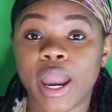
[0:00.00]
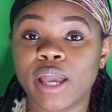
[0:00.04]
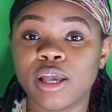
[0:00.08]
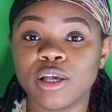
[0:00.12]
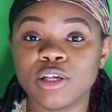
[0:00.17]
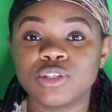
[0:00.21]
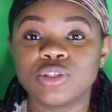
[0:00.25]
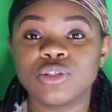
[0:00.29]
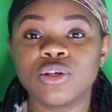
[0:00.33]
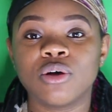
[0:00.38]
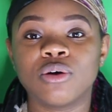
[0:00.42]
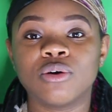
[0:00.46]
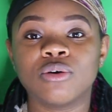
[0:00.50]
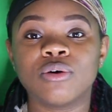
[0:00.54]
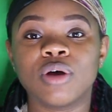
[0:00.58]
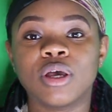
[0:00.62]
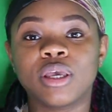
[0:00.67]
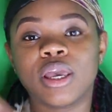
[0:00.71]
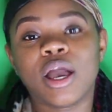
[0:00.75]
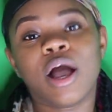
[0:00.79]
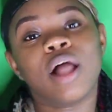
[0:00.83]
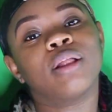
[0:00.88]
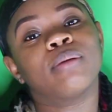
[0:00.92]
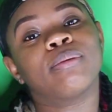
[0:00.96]
So
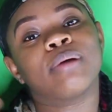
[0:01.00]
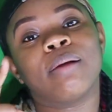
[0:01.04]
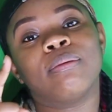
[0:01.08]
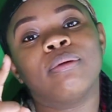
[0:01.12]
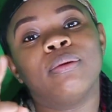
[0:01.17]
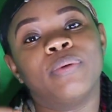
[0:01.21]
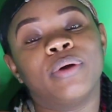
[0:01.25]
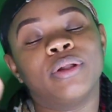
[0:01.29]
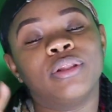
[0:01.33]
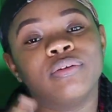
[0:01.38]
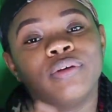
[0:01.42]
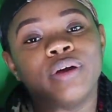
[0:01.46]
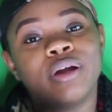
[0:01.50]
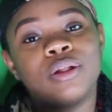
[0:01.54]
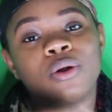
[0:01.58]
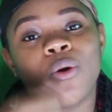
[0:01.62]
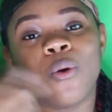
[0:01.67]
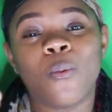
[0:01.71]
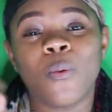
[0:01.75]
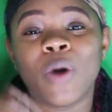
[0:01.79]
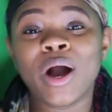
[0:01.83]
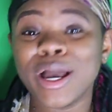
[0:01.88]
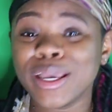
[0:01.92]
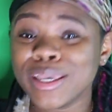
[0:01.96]
y'all are probably
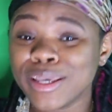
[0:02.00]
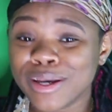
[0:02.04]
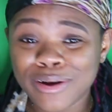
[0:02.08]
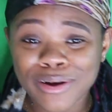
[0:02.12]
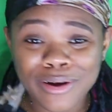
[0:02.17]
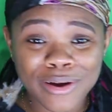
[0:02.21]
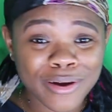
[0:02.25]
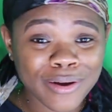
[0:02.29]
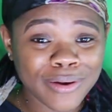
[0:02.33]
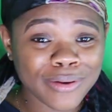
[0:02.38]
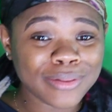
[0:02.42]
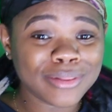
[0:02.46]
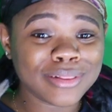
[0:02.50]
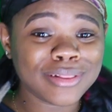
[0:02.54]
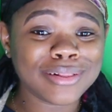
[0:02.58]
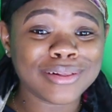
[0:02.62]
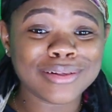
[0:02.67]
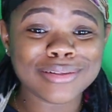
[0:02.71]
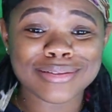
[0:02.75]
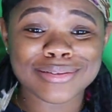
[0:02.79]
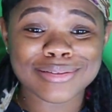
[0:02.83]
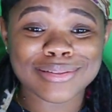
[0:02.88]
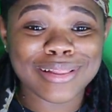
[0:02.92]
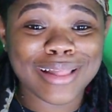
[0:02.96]
wondering why your girl
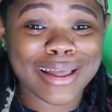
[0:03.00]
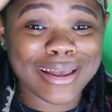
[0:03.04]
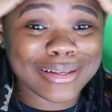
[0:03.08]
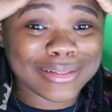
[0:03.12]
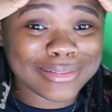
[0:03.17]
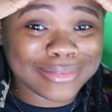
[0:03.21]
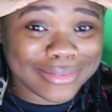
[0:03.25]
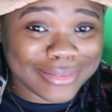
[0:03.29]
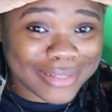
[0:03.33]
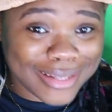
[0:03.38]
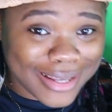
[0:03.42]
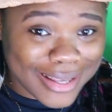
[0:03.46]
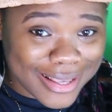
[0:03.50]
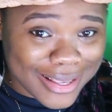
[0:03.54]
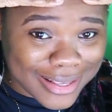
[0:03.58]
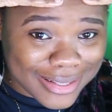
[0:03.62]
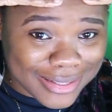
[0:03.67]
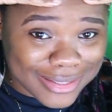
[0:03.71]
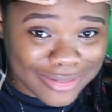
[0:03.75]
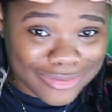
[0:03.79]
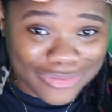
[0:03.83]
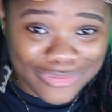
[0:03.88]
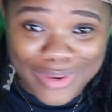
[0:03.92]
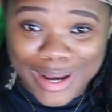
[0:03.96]
looks like
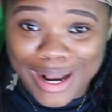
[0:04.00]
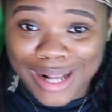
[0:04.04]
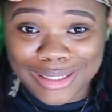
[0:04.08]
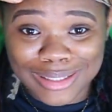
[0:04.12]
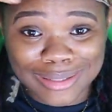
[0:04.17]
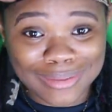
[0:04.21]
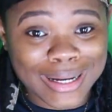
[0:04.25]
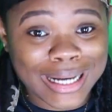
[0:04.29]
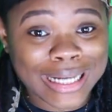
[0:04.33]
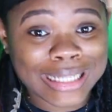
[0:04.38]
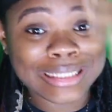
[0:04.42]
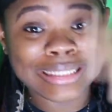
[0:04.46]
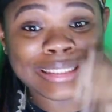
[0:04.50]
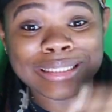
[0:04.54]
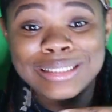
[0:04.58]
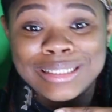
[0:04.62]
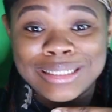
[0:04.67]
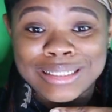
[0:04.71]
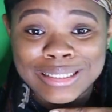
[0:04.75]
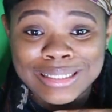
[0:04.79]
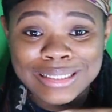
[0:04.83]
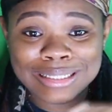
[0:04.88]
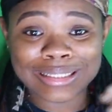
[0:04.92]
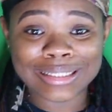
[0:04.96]
this. Why do I
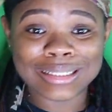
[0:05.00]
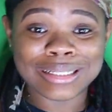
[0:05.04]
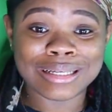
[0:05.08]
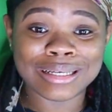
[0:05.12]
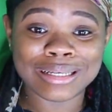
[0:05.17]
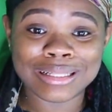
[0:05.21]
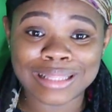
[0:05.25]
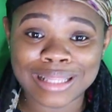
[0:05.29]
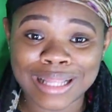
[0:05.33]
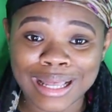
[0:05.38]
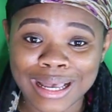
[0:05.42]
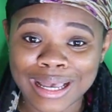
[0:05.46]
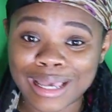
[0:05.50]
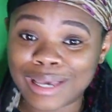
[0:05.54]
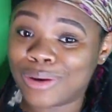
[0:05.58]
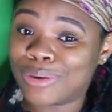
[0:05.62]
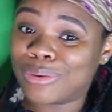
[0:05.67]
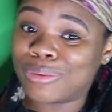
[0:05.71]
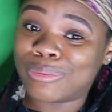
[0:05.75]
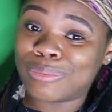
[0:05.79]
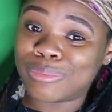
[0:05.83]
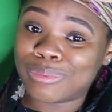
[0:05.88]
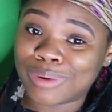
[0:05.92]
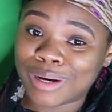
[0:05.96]
look like
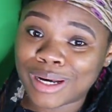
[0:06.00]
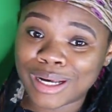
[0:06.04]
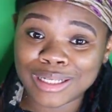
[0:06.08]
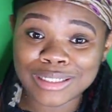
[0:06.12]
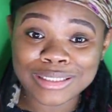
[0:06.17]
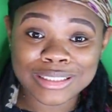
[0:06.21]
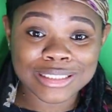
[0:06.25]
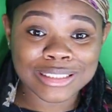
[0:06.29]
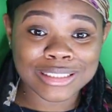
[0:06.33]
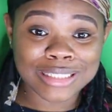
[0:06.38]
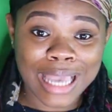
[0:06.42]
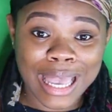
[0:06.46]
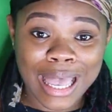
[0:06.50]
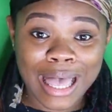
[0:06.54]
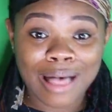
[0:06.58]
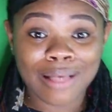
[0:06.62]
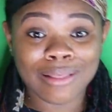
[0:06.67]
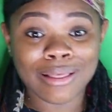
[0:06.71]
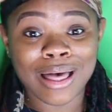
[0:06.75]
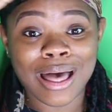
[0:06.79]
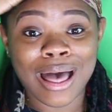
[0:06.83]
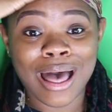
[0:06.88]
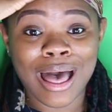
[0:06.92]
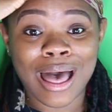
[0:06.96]
what
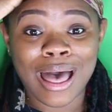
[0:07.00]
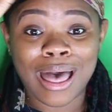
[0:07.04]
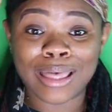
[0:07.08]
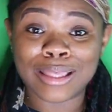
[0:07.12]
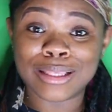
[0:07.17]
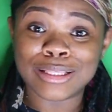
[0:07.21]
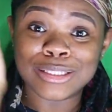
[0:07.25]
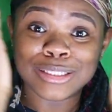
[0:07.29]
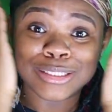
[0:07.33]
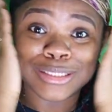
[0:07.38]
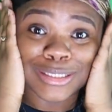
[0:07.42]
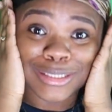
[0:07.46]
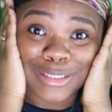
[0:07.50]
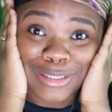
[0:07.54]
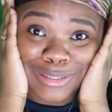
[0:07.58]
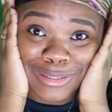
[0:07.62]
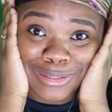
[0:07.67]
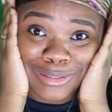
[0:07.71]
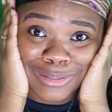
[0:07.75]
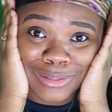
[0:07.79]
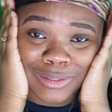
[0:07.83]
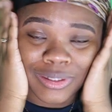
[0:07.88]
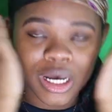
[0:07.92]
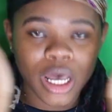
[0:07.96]
shall I
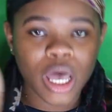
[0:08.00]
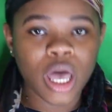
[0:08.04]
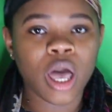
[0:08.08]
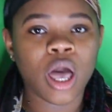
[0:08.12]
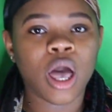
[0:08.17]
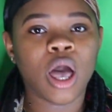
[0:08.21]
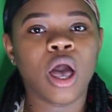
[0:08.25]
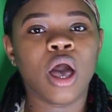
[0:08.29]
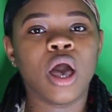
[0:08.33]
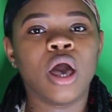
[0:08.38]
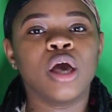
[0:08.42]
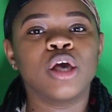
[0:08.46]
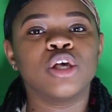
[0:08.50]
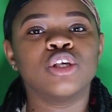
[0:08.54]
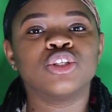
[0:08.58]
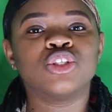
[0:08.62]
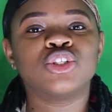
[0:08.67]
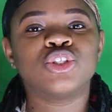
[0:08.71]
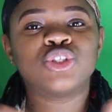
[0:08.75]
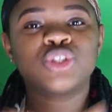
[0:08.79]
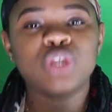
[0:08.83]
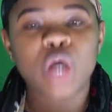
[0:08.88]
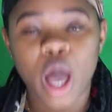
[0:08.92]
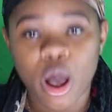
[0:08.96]
do?
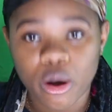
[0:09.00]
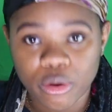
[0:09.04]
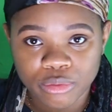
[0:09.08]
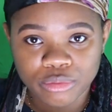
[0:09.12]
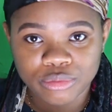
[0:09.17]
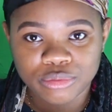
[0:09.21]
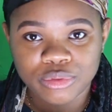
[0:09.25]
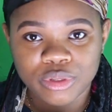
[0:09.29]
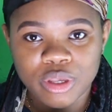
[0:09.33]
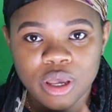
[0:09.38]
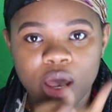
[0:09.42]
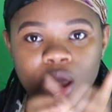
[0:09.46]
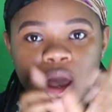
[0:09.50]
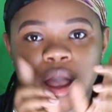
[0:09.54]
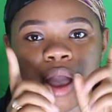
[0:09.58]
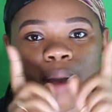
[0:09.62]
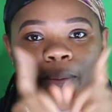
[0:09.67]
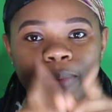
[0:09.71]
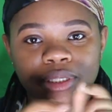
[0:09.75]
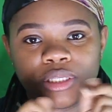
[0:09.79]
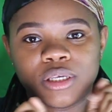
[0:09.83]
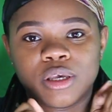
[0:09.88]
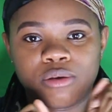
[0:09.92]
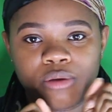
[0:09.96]
So I'm
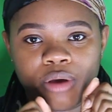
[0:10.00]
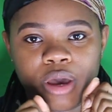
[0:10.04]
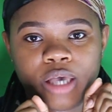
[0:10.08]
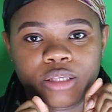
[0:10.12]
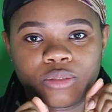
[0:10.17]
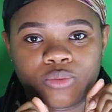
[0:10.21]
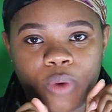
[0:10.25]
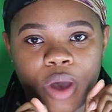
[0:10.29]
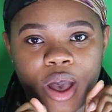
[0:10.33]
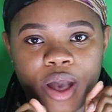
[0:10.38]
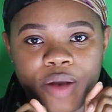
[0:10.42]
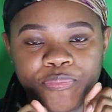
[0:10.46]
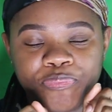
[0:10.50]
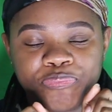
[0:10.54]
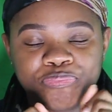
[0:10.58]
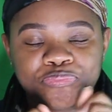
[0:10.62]
gonna tell you guys why.